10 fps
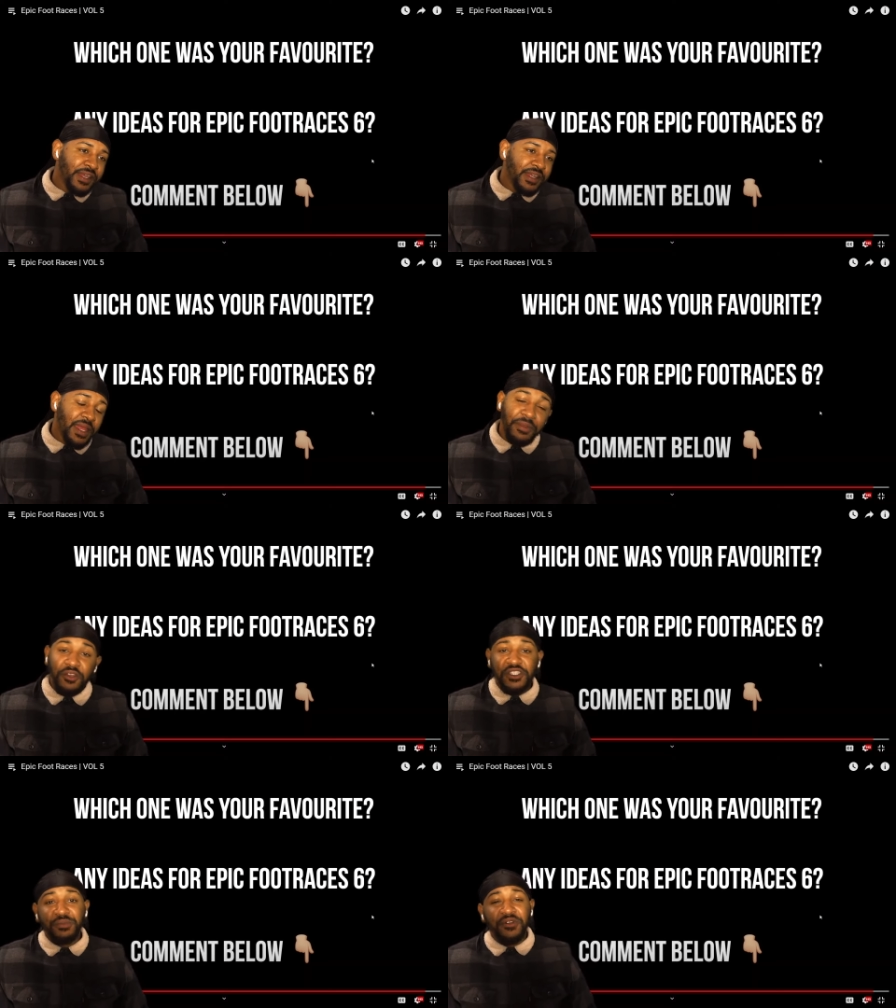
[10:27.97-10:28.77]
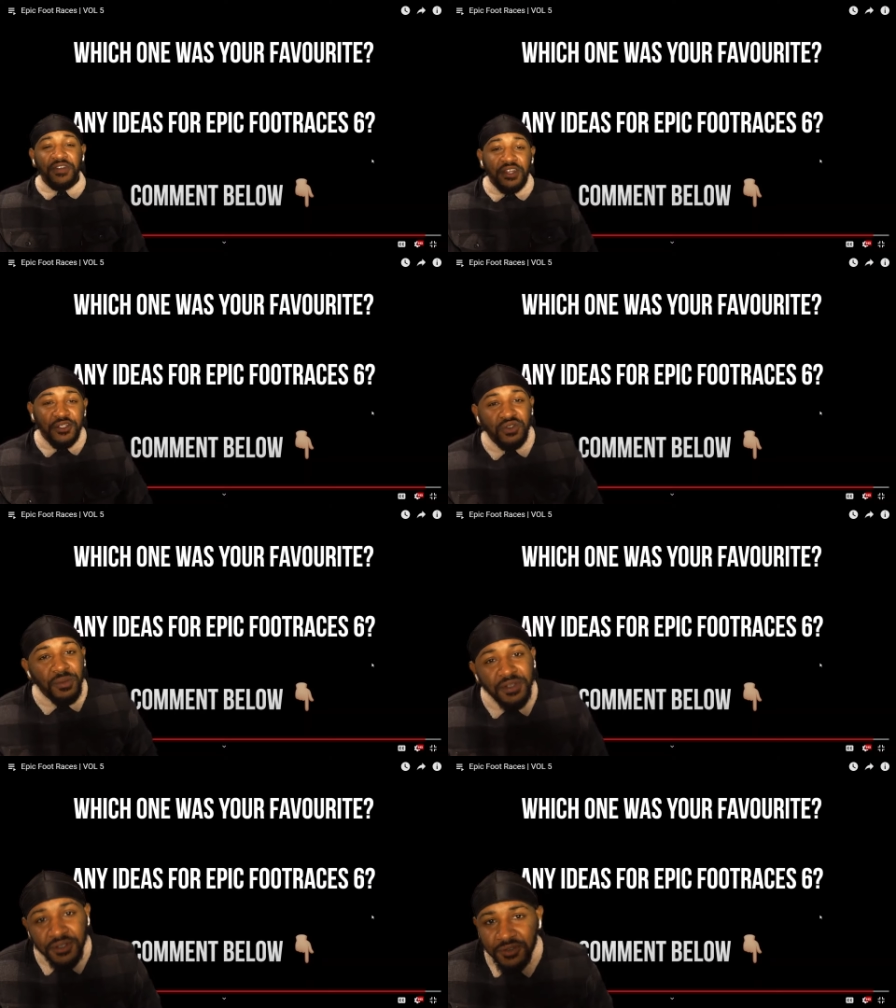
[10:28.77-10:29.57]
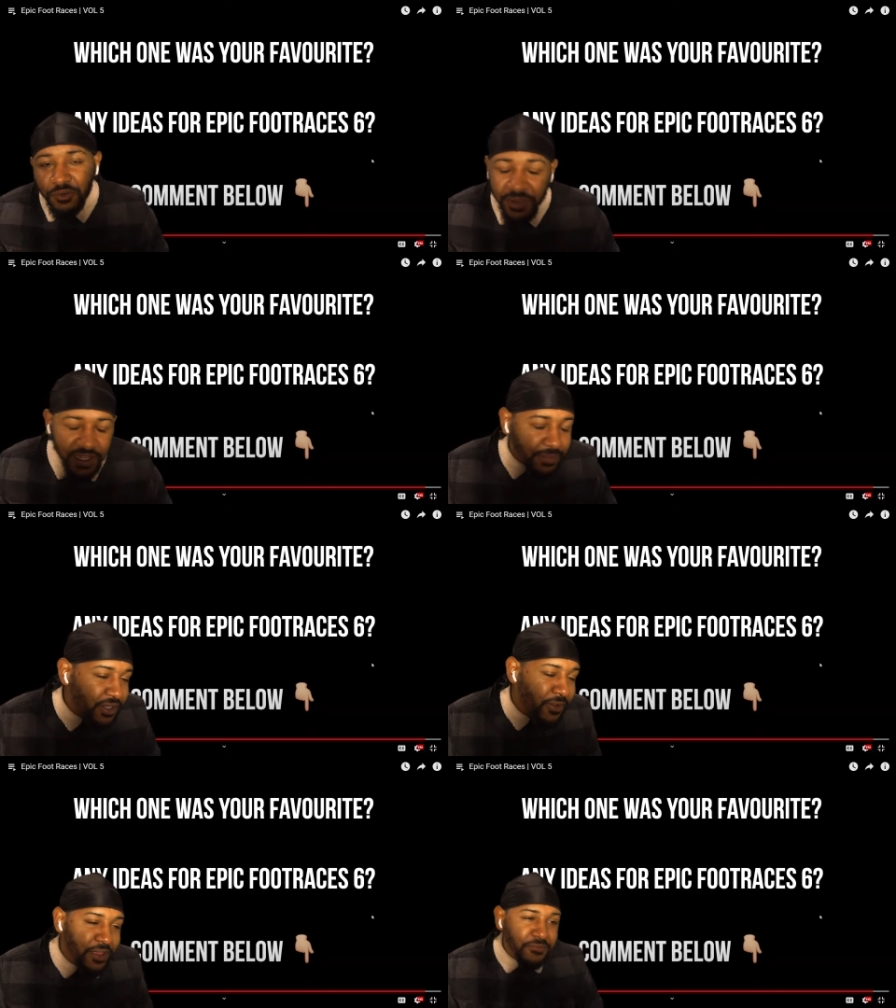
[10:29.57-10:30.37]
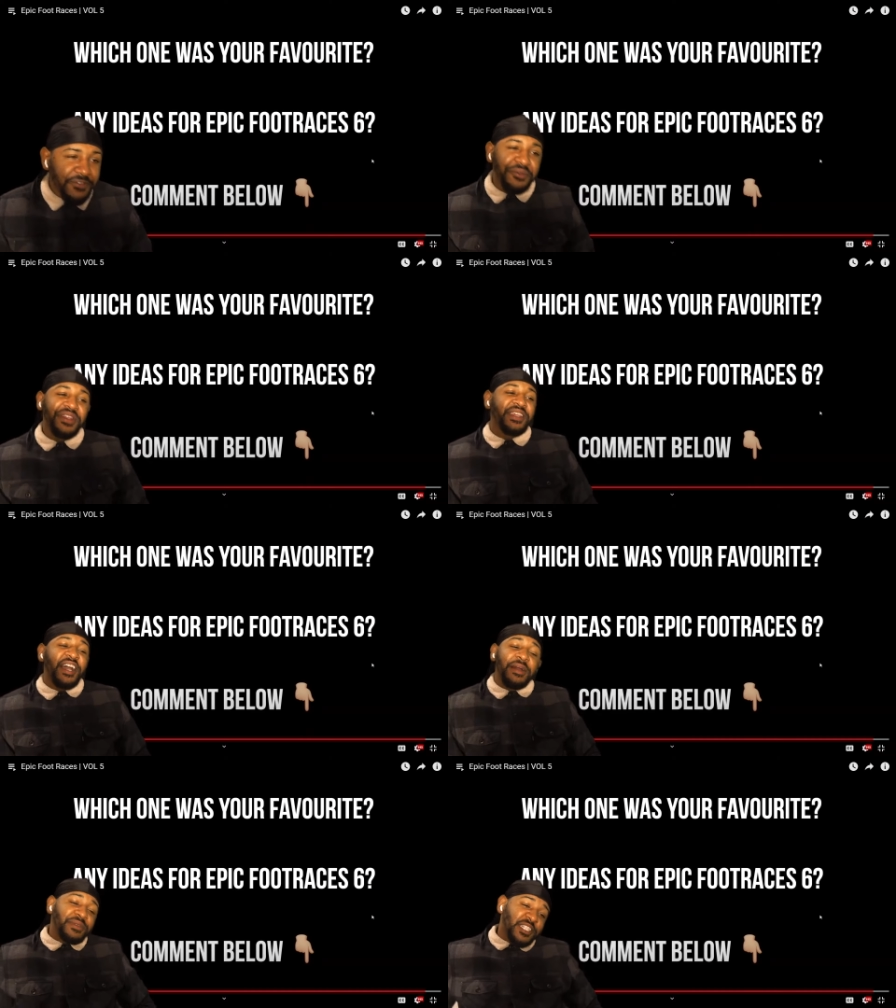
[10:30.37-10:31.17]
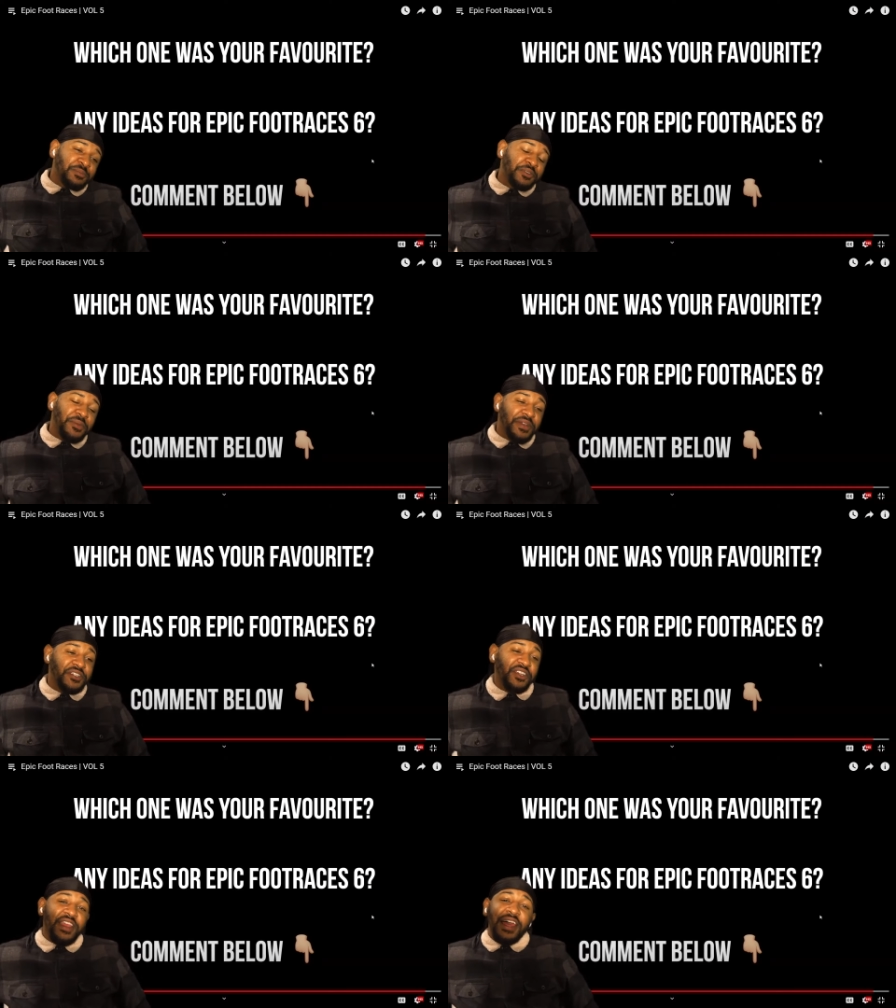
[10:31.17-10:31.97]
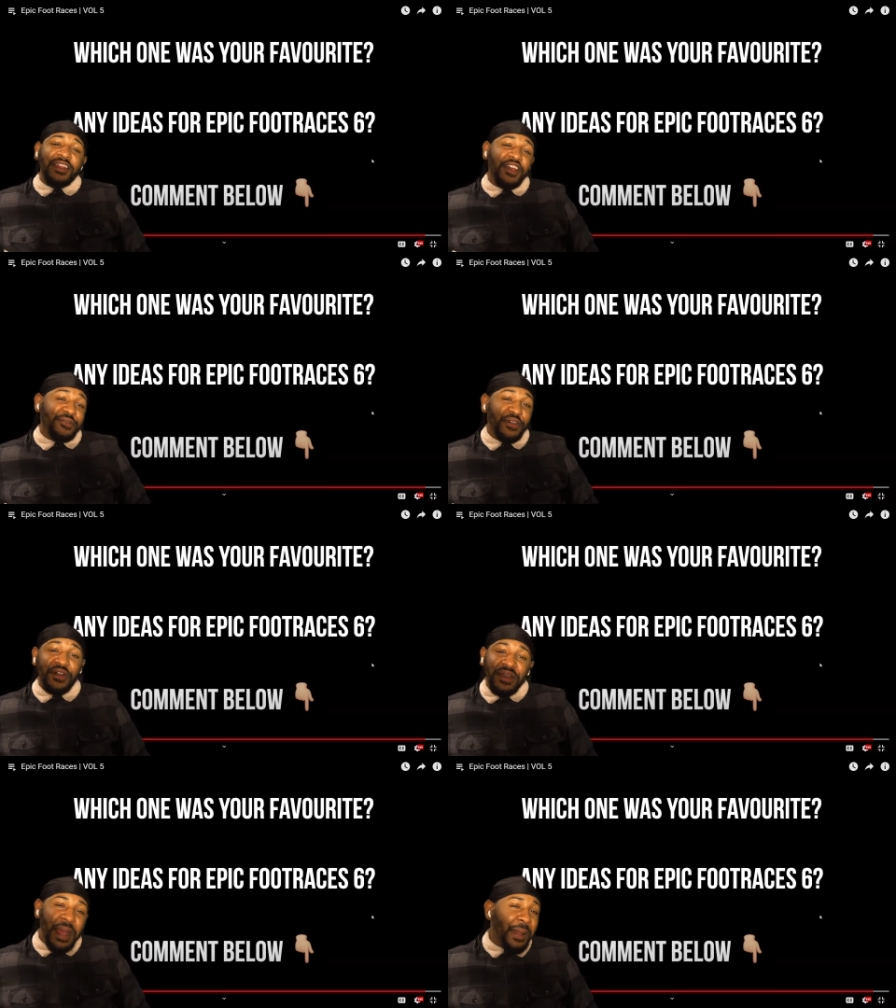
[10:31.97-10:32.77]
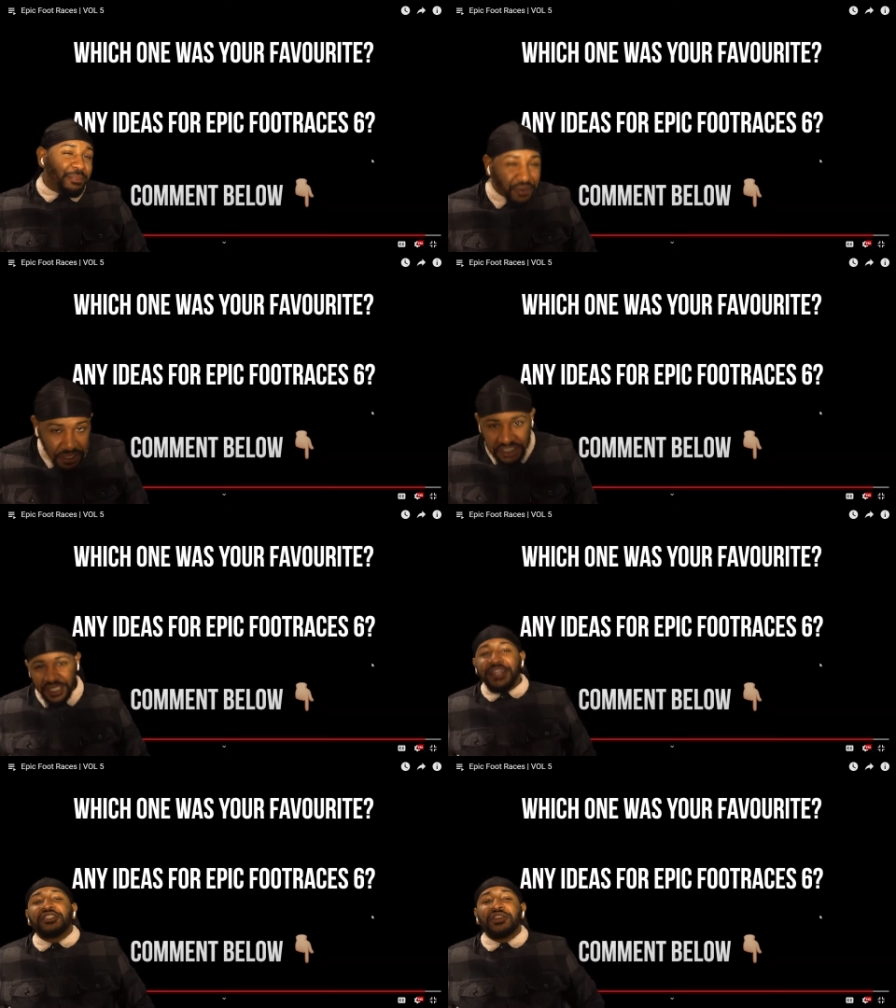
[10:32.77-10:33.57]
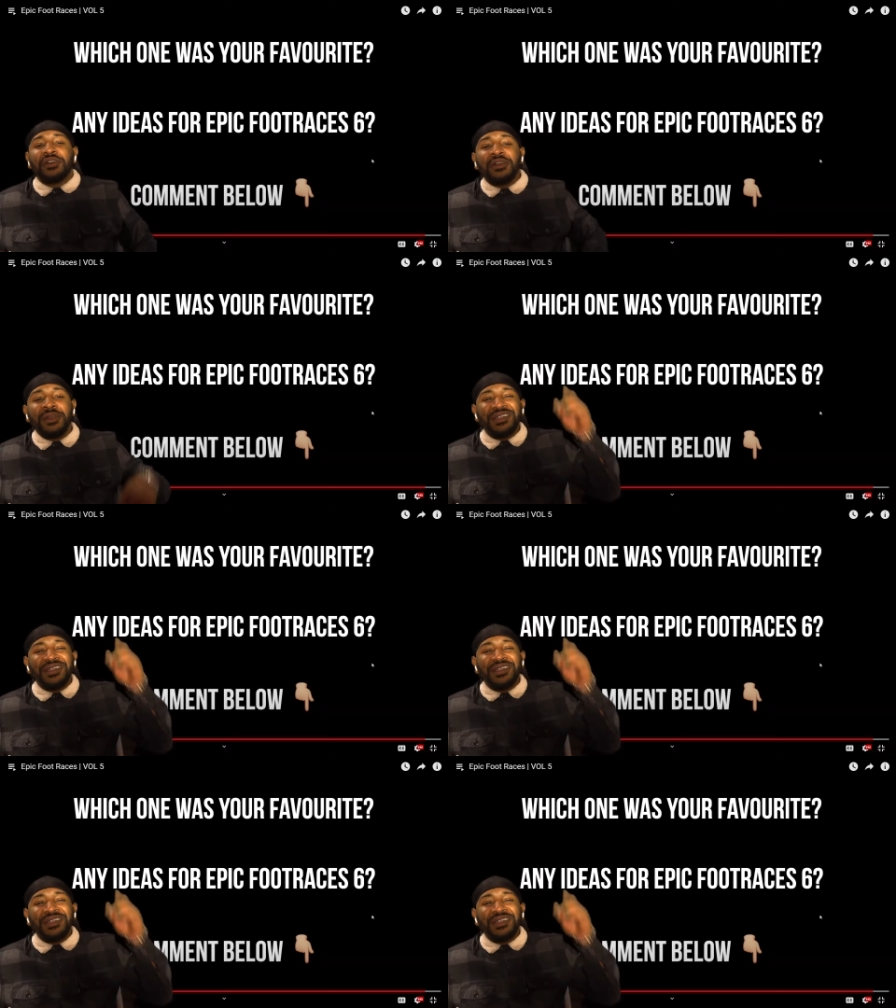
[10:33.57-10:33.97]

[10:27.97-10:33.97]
let me know some more videos you want me to do, man. Let me know how you feel in the comments. That's pretty much it. I love y'all. I appreciate y'all.